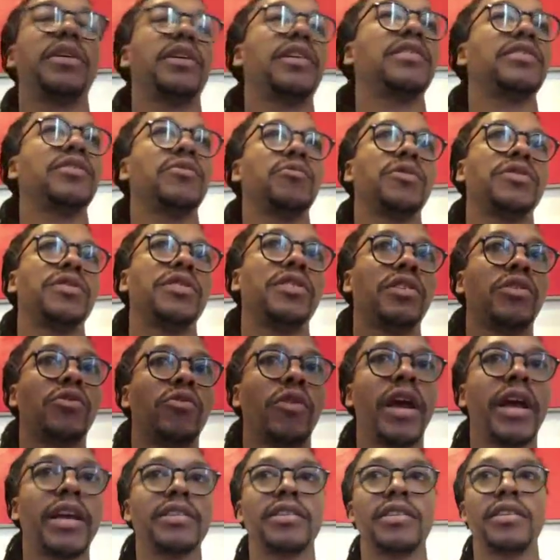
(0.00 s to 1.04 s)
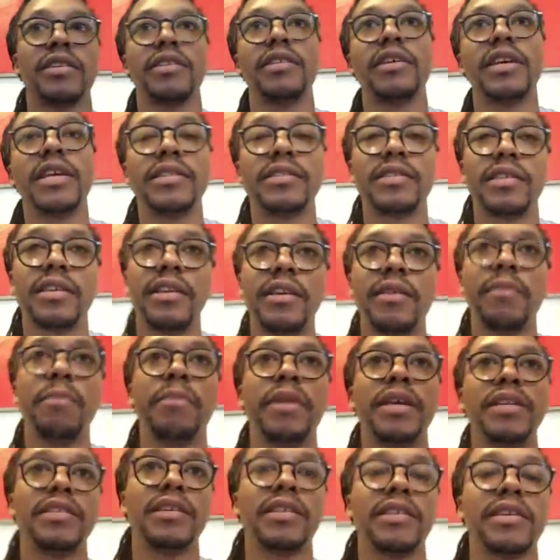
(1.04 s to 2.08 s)
because it was ingrained into them
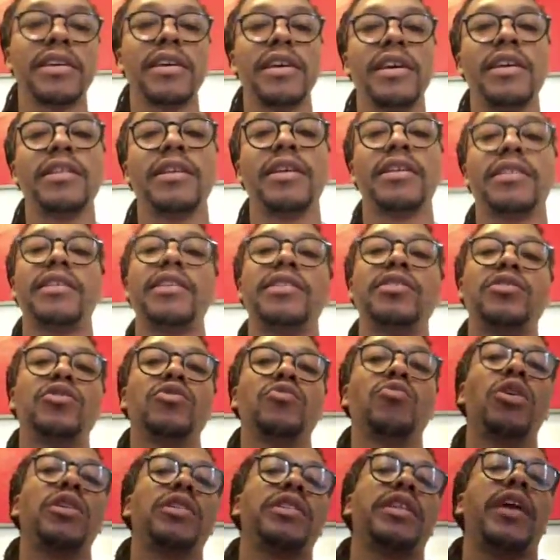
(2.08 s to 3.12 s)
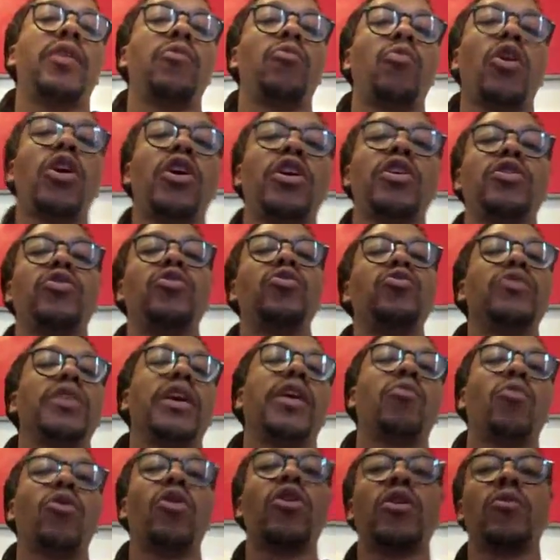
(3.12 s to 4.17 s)
mentally that this is what they were and who
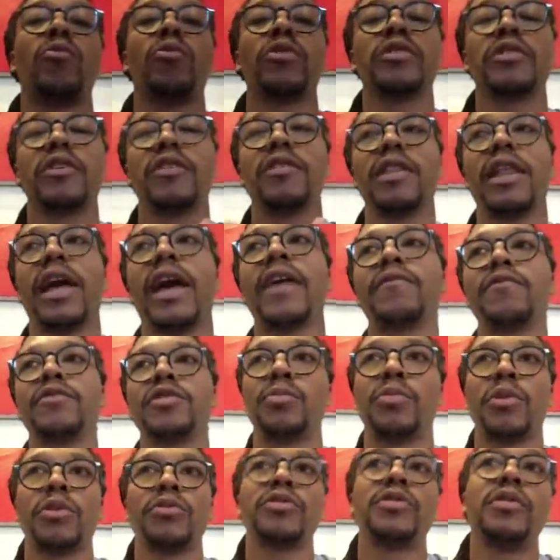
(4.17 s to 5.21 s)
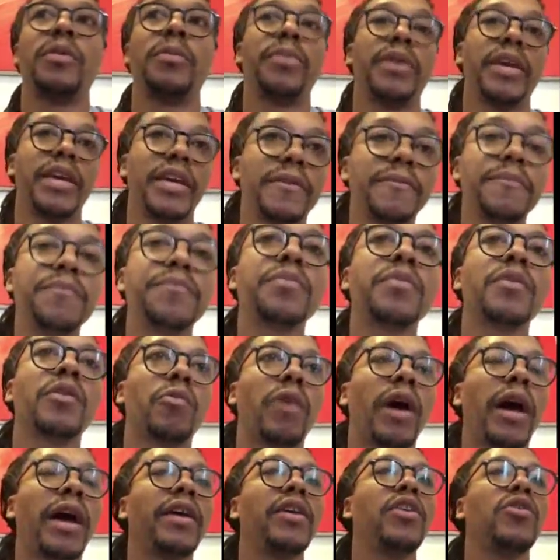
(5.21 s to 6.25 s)
they were and what their life was supposed to be,
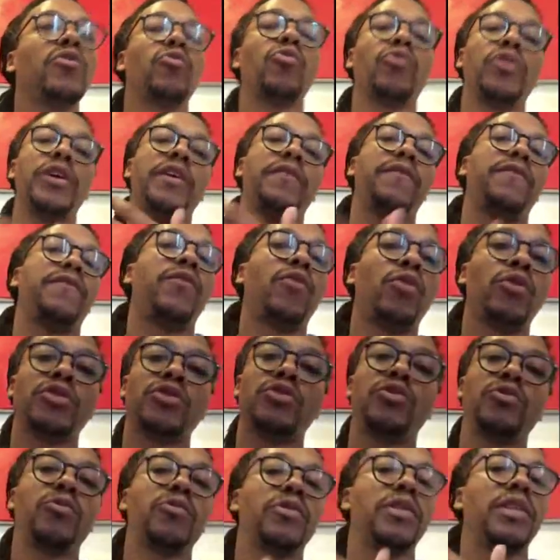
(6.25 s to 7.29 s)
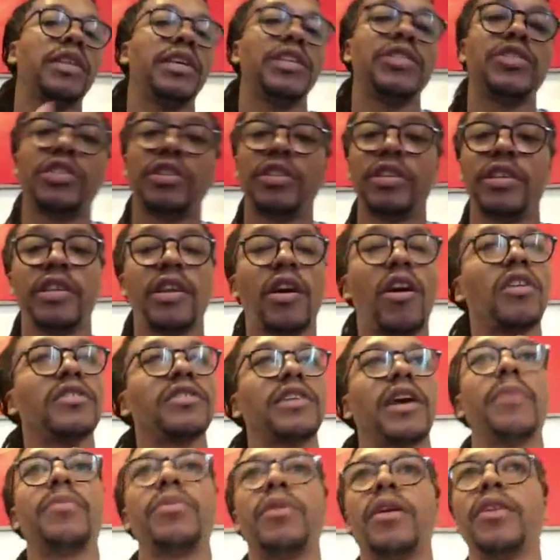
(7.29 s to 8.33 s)
right? Reinforced through religion and all
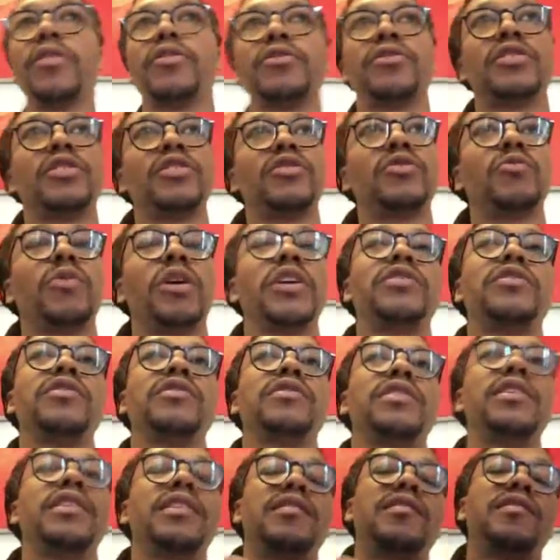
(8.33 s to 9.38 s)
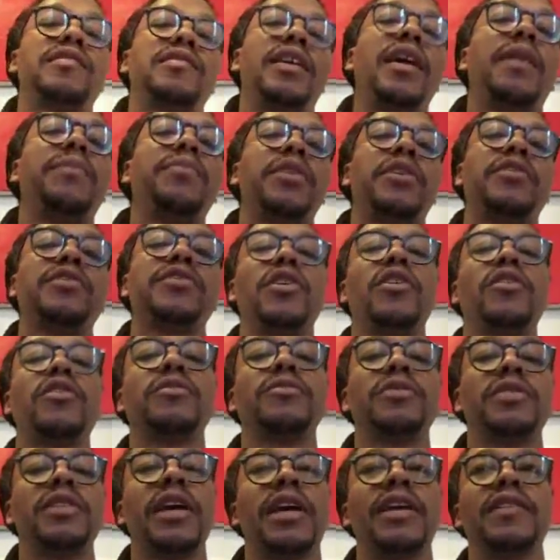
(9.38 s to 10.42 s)
type of other situations to accept their
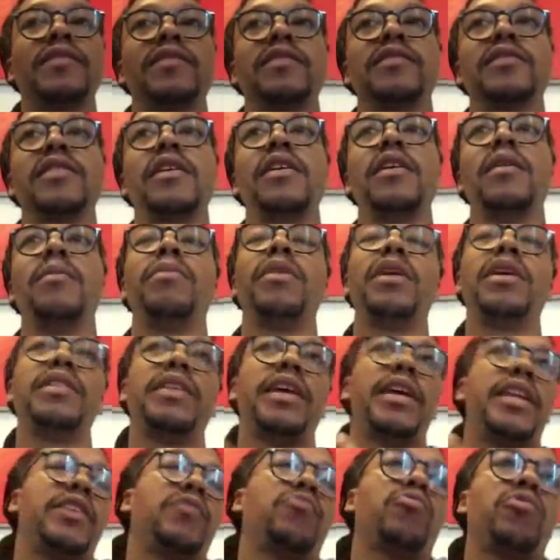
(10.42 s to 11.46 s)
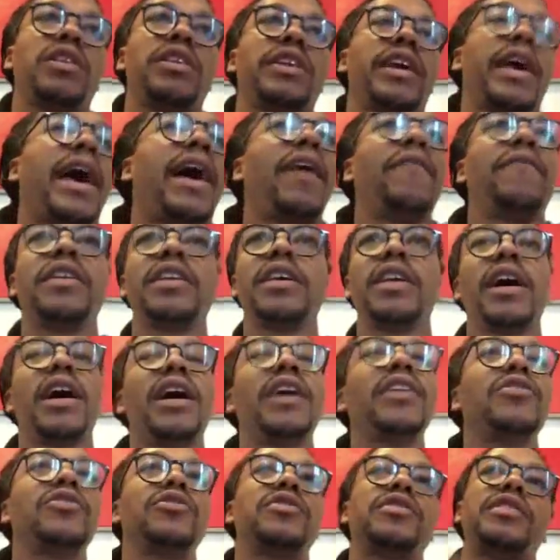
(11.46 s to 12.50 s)
circumstances, but they didn't really have any
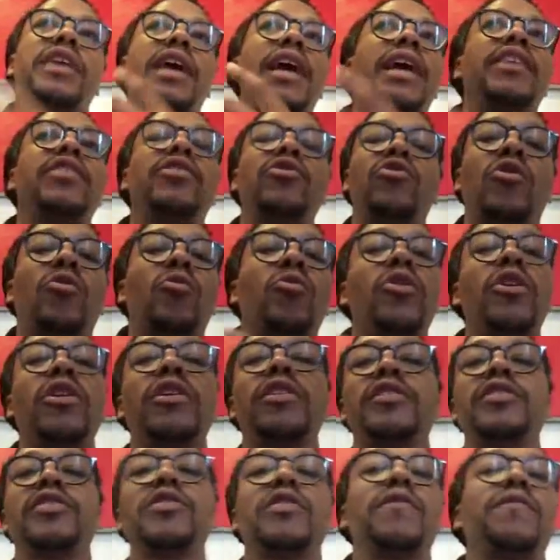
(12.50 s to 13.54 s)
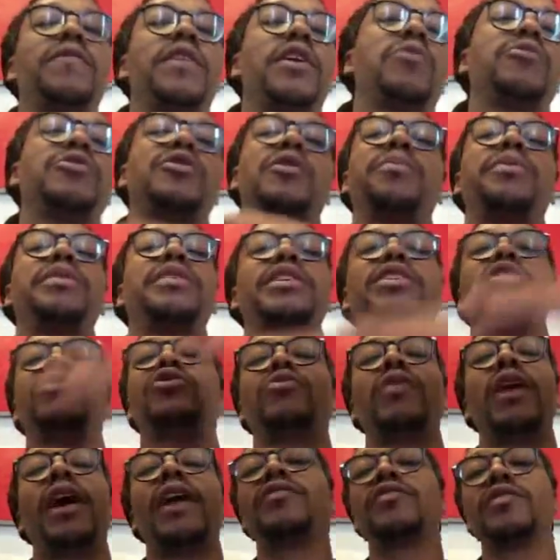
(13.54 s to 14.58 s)
understanding or awareness of there was a
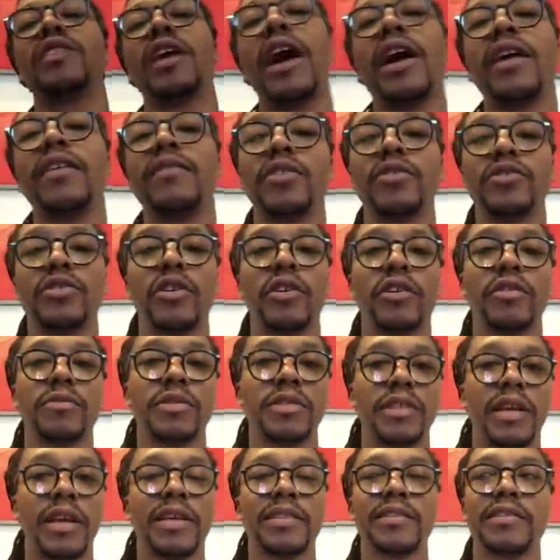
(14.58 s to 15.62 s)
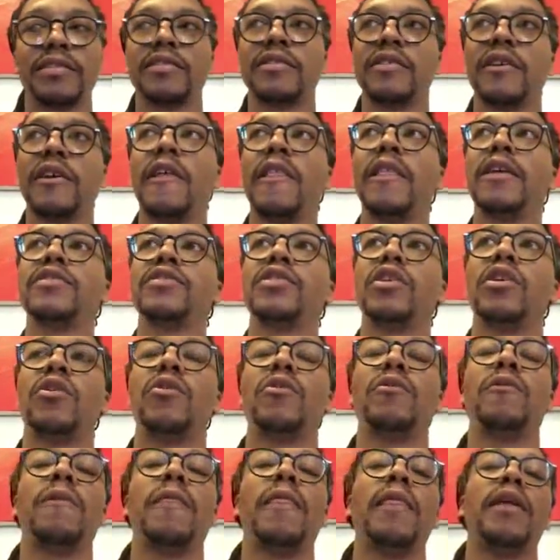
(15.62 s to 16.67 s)
potential outside of their circumstances.
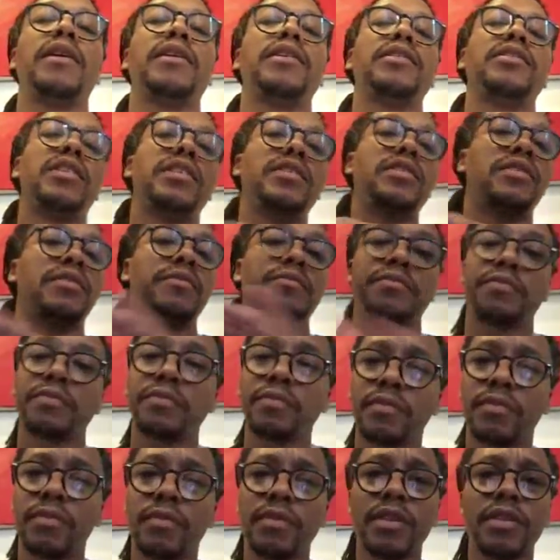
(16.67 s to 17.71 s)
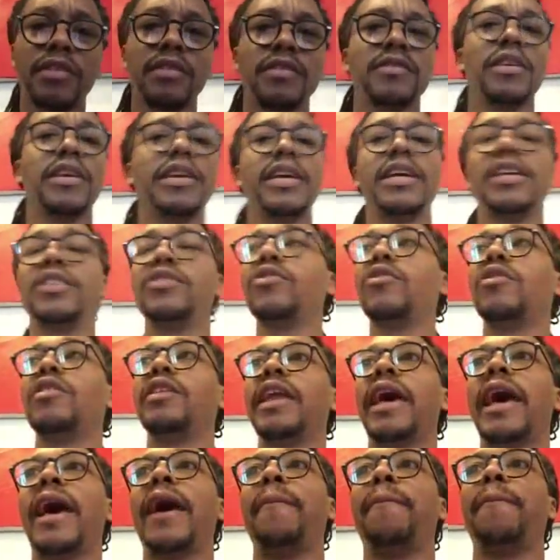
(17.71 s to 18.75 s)
So just to end
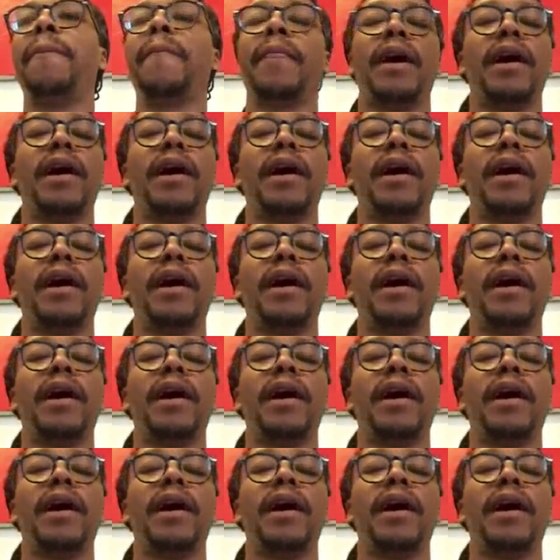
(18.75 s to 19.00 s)
on that,